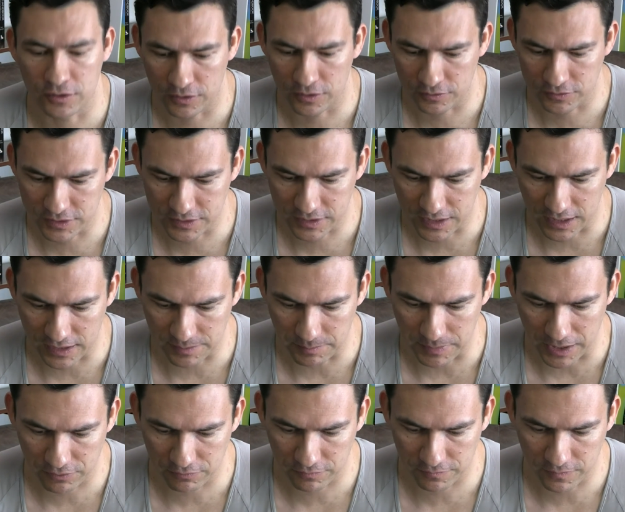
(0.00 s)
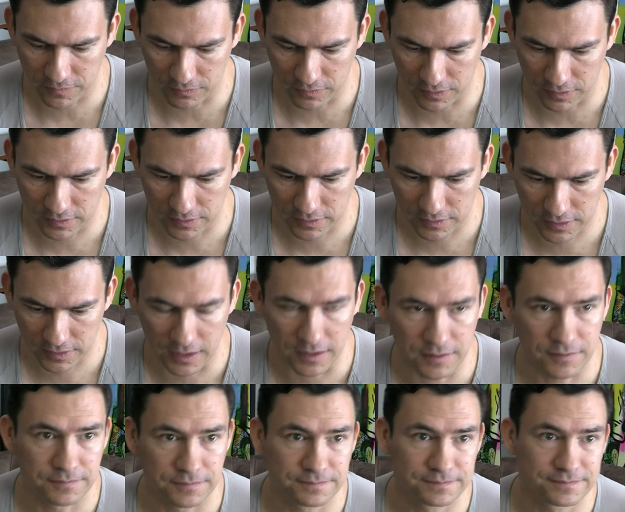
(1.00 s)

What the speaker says: You just got the microphone on. Okay.